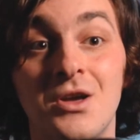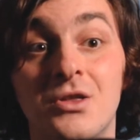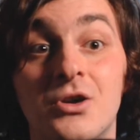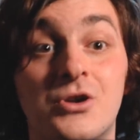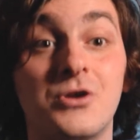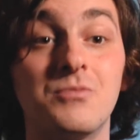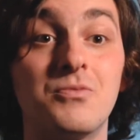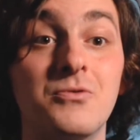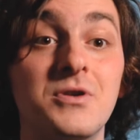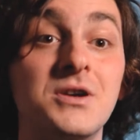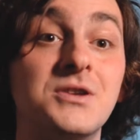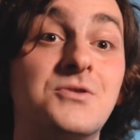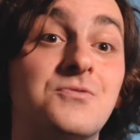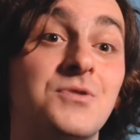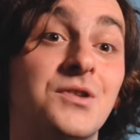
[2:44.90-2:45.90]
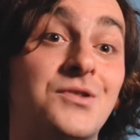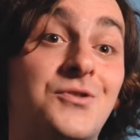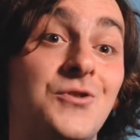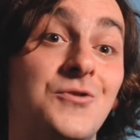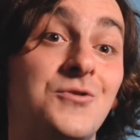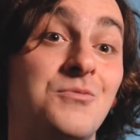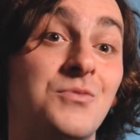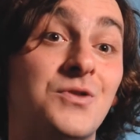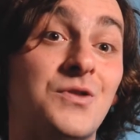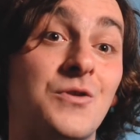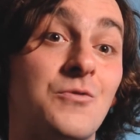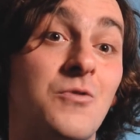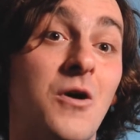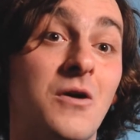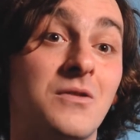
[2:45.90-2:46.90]
The Cooperage was doomed to
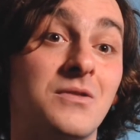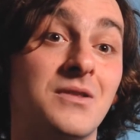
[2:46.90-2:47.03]
rot